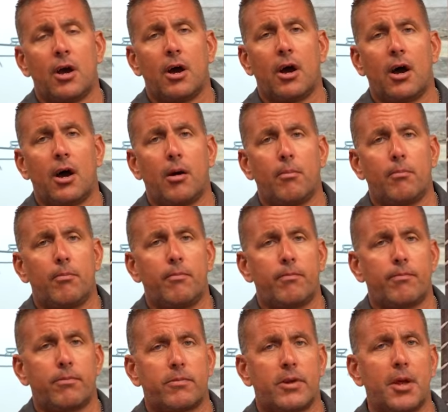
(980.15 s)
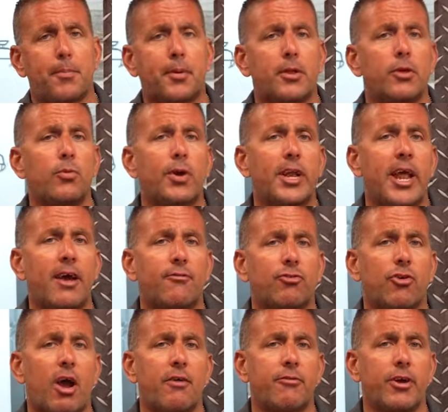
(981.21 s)
Um, typically, we can have a
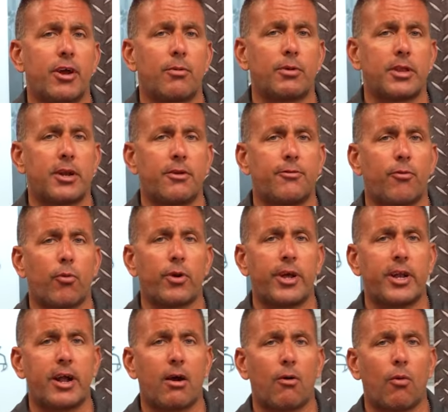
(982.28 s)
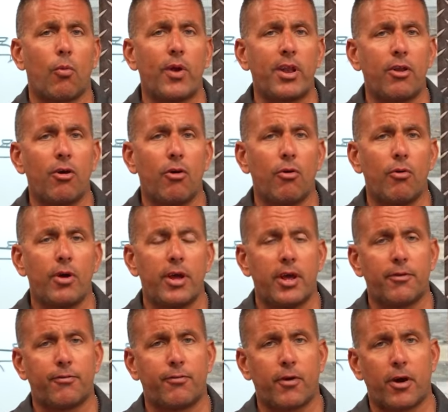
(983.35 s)
driver here within a 48-hour window
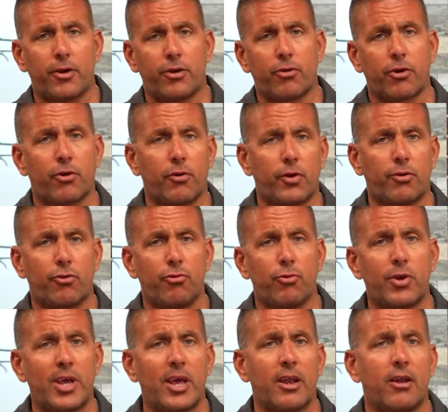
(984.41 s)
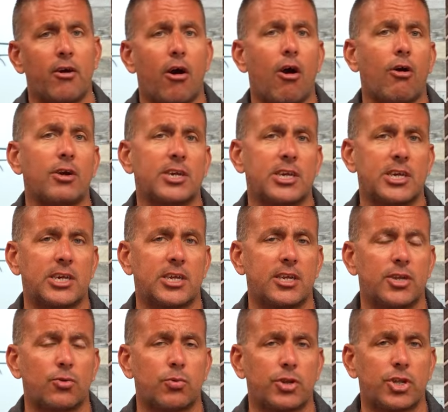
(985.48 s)
if uh, you're going to get our
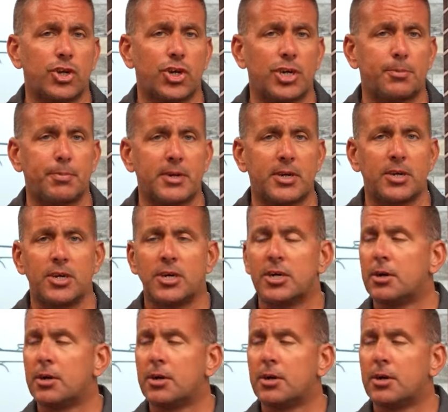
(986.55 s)
assistance with the shipping.